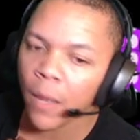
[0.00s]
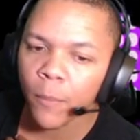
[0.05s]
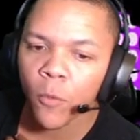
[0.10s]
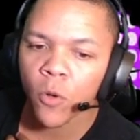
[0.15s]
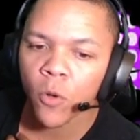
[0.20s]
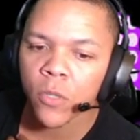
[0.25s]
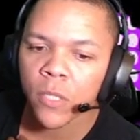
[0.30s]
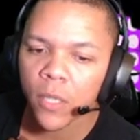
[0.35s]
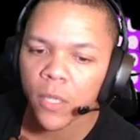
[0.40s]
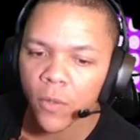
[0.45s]

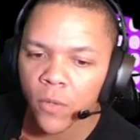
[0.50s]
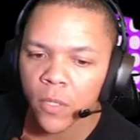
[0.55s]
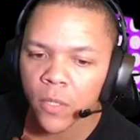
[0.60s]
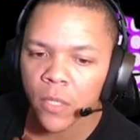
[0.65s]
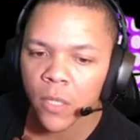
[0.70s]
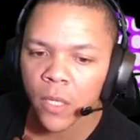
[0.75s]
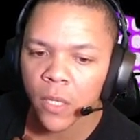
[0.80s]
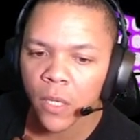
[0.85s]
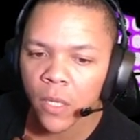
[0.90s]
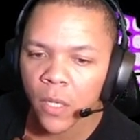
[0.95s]
more
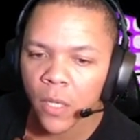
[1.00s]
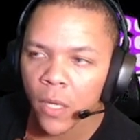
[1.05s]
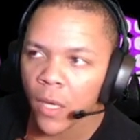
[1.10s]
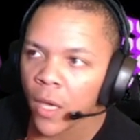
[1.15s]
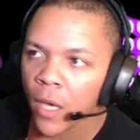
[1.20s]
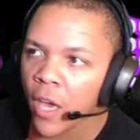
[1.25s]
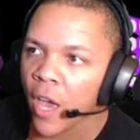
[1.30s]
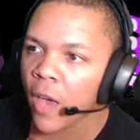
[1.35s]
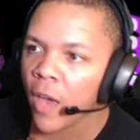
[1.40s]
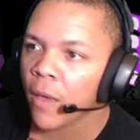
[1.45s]
seriously
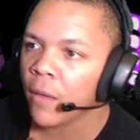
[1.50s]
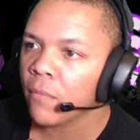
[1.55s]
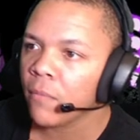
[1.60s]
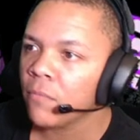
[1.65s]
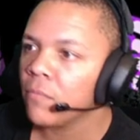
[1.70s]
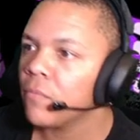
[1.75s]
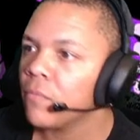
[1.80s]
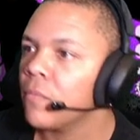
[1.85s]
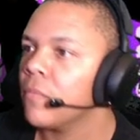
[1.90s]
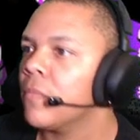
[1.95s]
and,